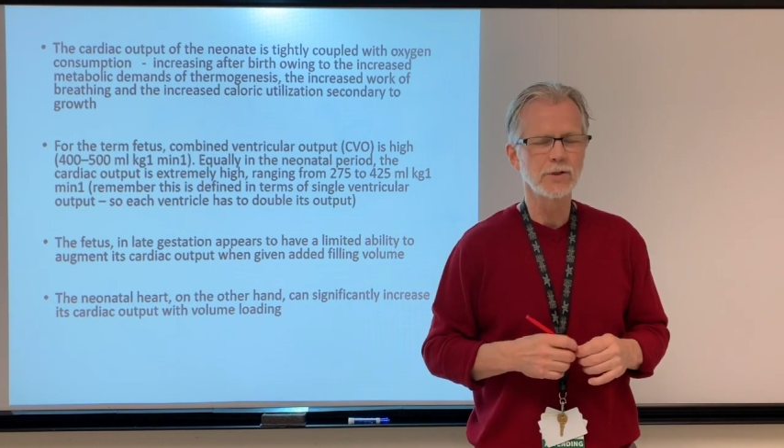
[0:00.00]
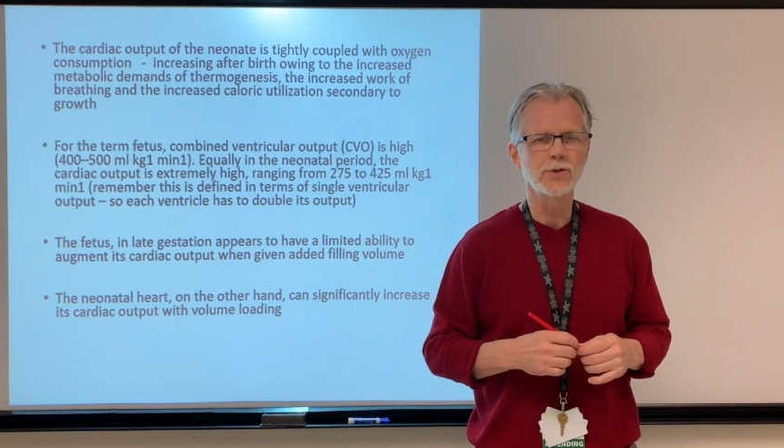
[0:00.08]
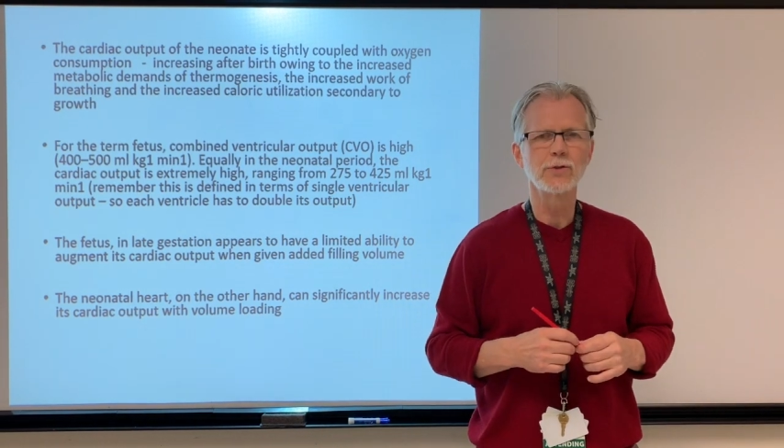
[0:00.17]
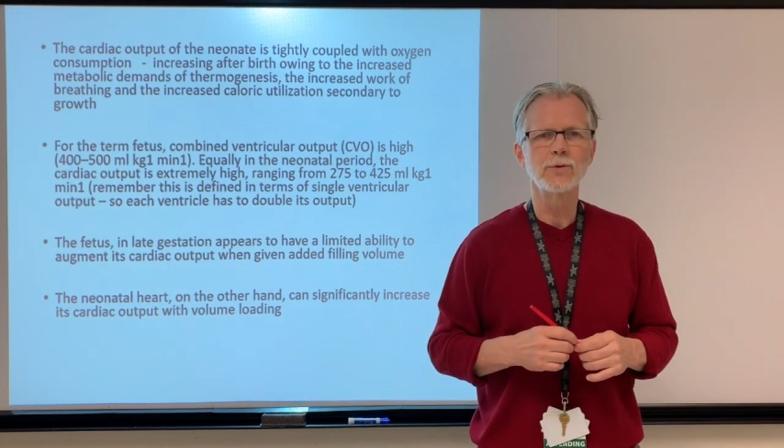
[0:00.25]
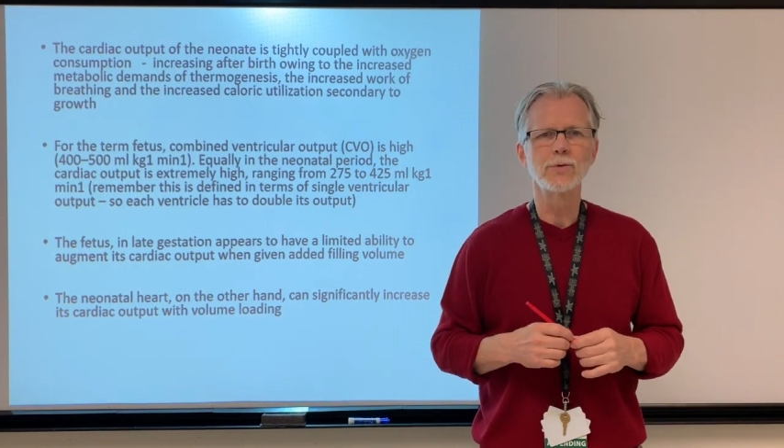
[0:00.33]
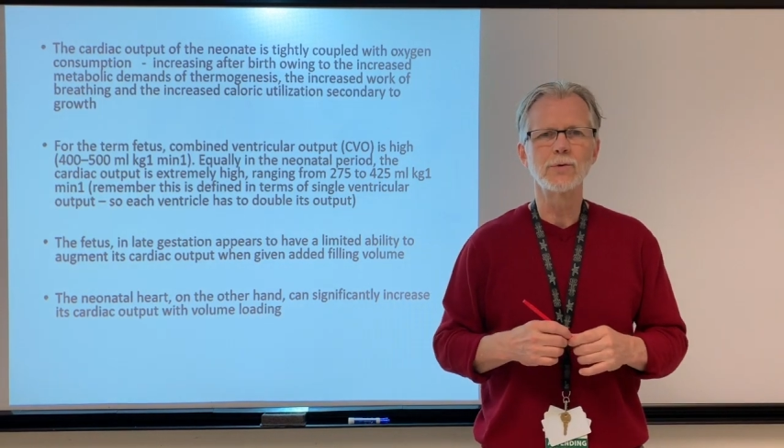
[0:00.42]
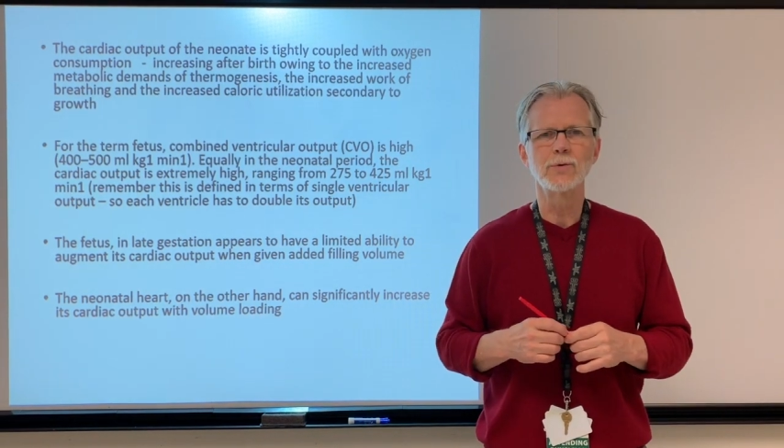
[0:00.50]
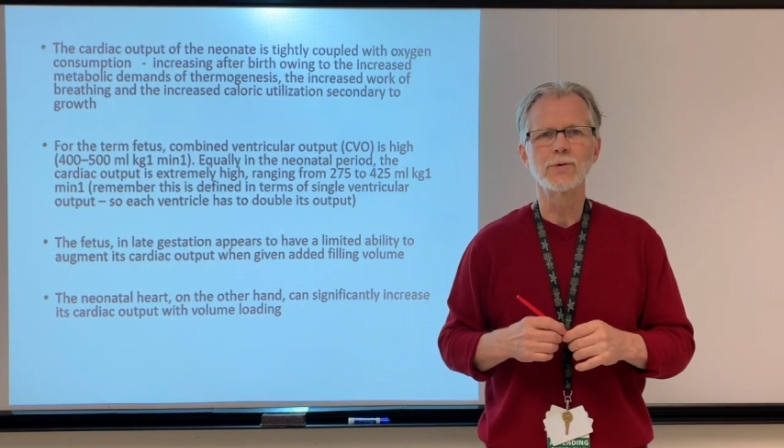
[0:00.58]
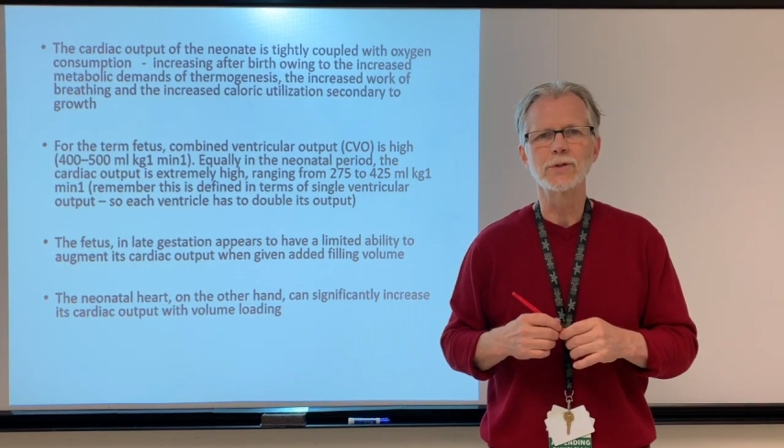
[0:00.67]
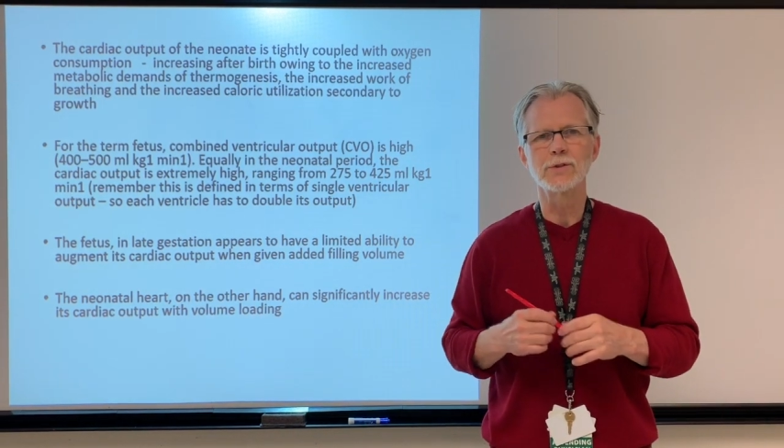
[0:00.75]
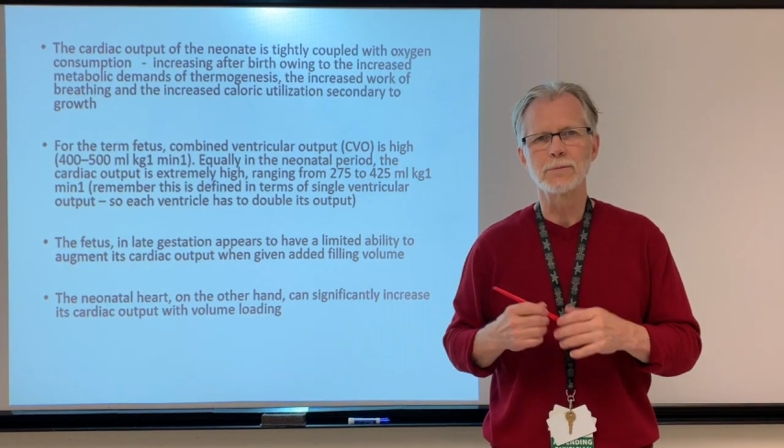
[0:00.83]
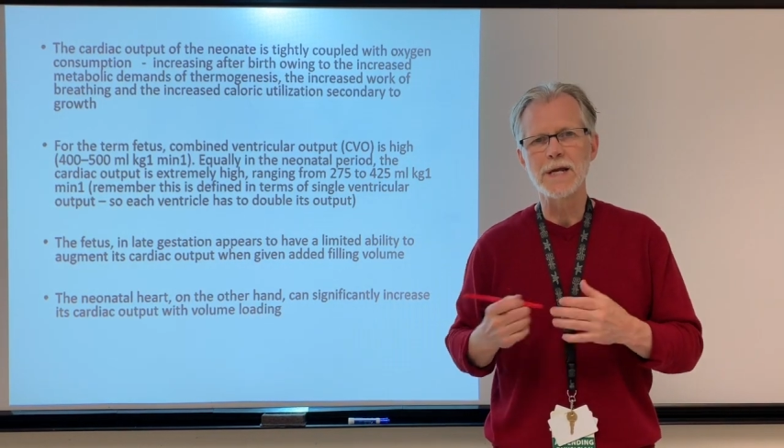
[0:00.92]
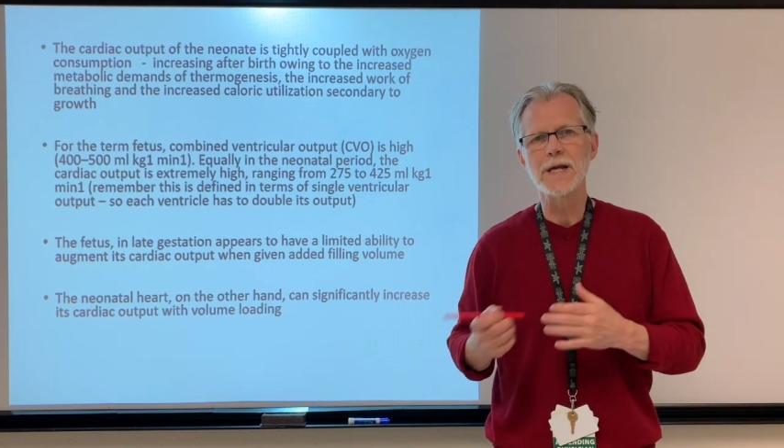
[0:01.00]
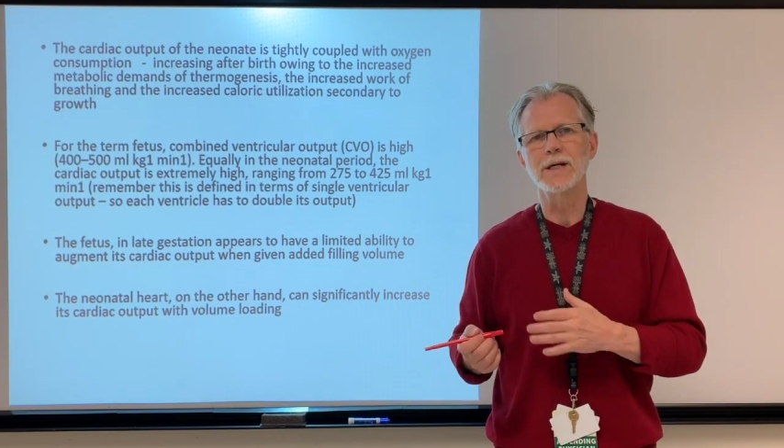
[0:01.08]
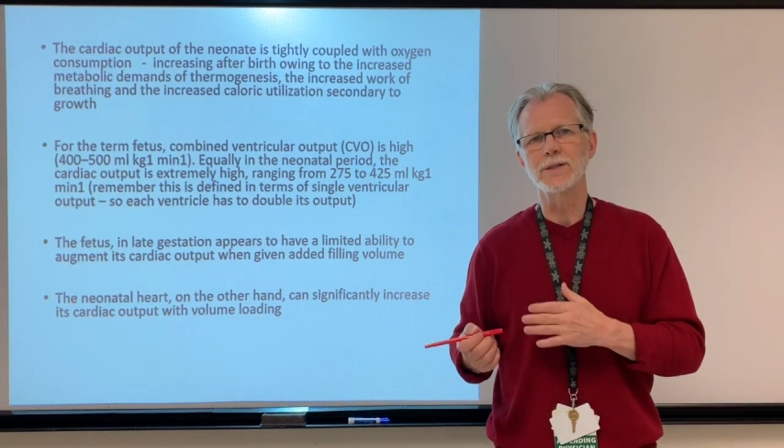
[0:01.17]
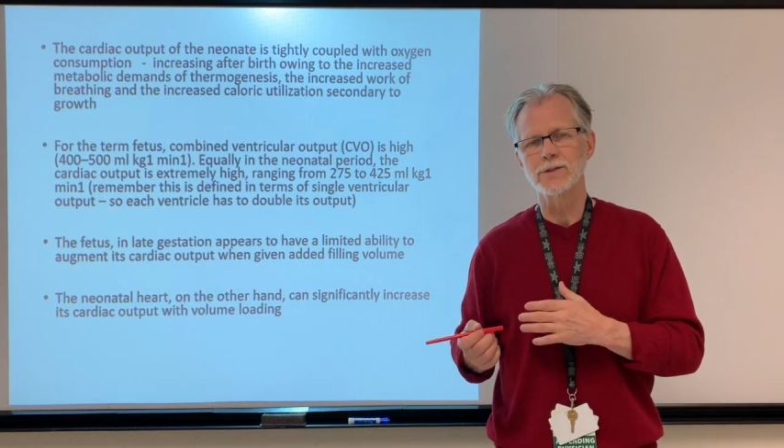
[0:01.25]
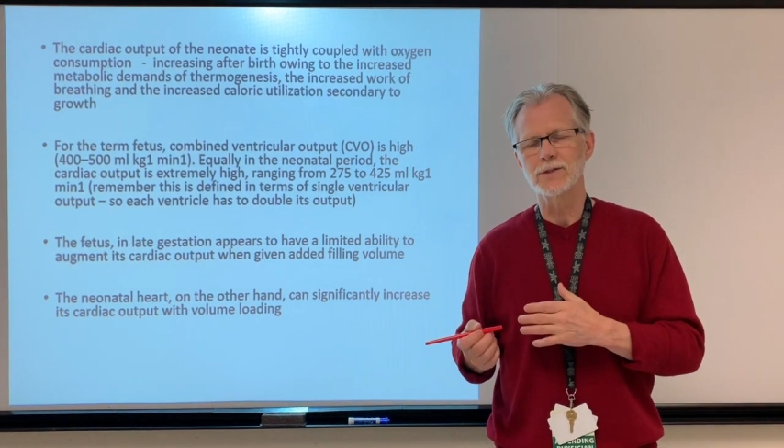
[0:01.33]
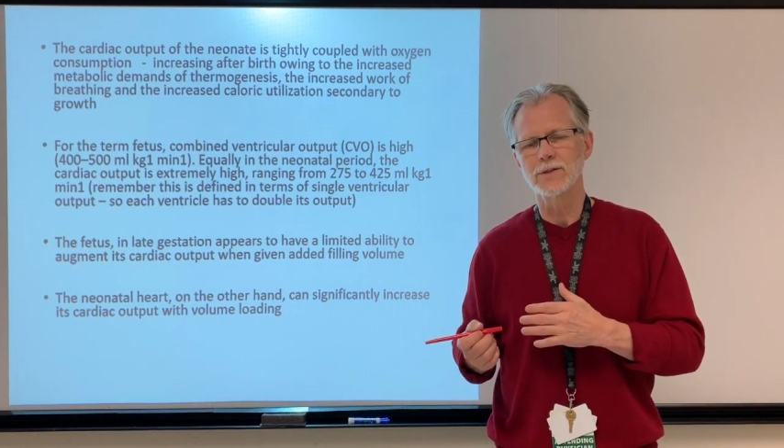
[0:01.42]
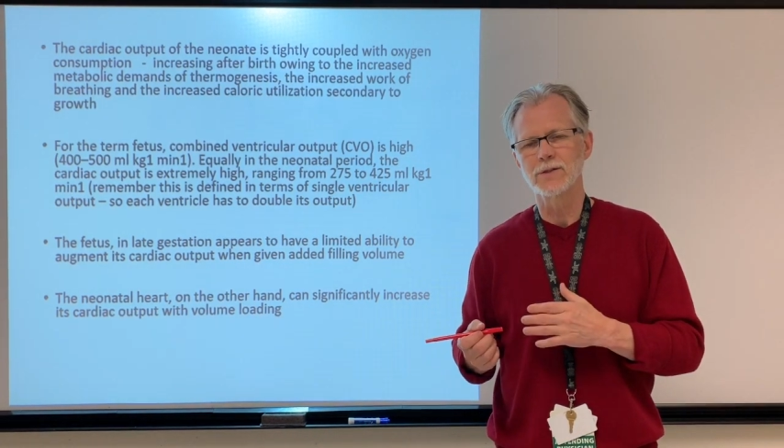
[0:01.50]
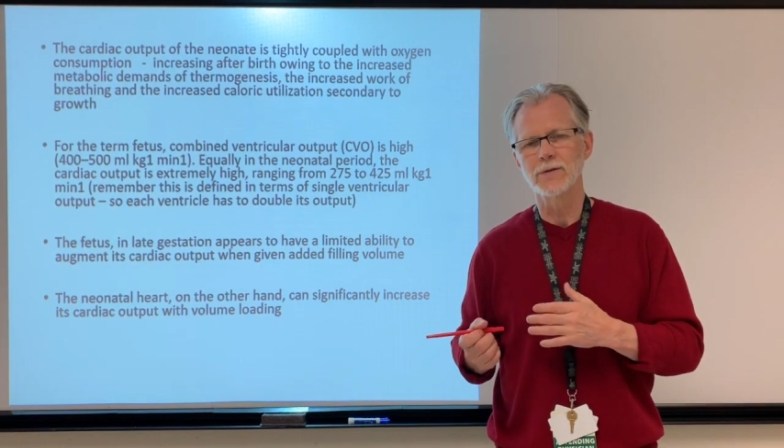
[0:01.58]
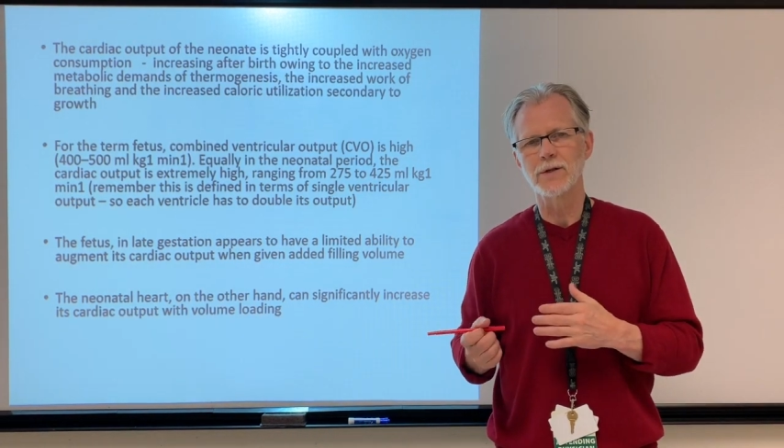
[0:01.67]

to the demands